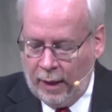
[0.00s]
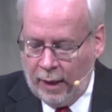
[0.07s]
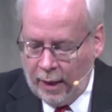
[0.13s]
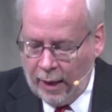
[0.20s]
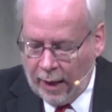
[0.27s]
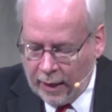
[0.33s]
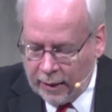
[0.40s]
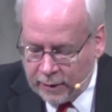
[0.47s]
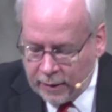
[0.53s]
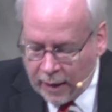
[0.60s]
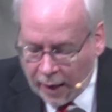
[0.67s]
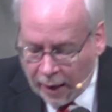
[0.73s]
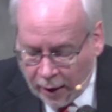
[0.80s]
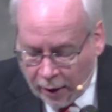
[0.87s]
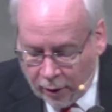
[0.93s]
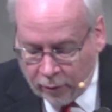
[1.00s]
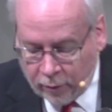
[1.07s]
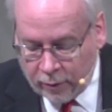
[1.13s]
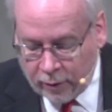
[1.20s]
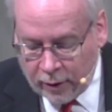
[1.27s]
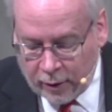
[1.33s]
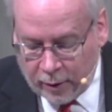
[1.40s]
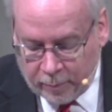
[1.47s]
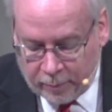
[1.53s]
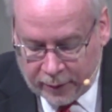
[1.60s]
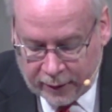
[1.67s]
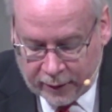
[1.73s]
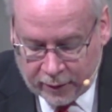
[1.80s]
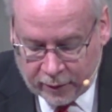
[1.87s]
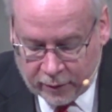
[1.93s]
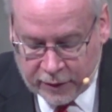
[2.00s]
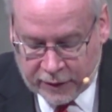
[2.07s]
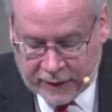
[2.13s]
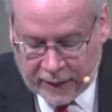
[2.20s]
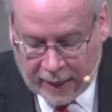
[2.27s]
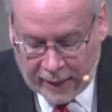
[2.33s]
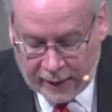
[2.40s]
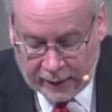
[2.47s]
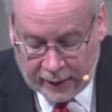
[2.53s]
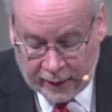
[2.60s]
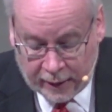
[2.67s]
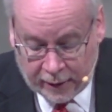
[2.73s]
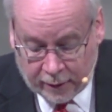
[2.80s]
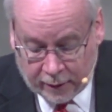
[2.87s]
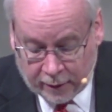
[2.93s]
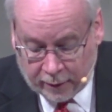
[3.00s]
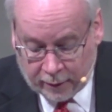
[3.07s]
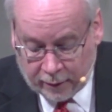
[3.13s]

And now, Peter is saying here